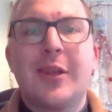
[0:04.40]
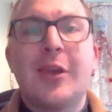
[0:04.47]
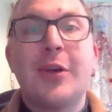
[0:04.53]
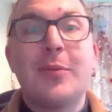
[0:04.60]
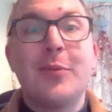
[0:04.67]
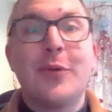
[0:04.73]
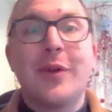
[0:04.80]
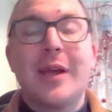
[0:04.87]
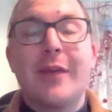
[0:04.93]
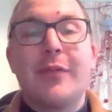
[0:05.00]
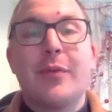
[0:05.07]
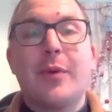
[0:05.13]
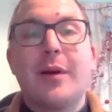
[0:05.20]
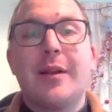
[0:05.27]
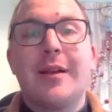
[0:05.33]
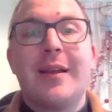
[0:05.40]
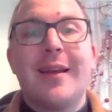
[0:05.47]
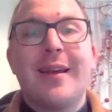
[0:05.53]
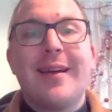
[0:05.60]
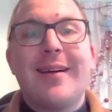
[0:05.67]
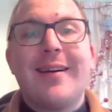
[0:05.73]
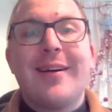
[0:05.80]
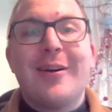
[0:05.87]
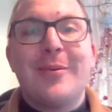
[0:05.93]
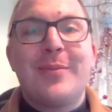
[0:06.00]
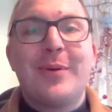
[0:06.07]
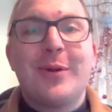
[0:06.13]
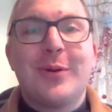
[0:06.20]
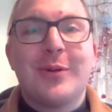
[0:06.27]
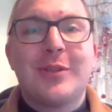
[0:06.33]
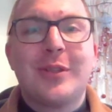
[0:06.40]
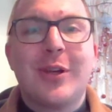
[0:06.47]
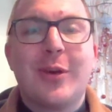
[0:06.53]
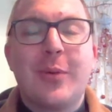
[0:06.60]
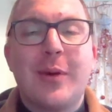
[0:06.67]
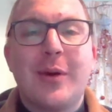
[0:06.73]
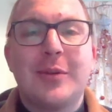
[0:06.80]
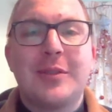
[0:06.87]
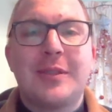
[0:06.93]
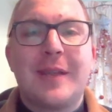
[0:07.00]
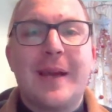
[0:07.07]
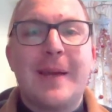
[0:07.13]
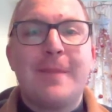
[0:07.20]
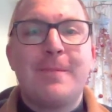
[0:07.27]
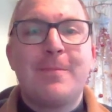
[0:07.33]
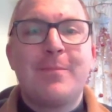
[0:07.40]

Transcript: Good morning, everyone. I hope you're doing well today.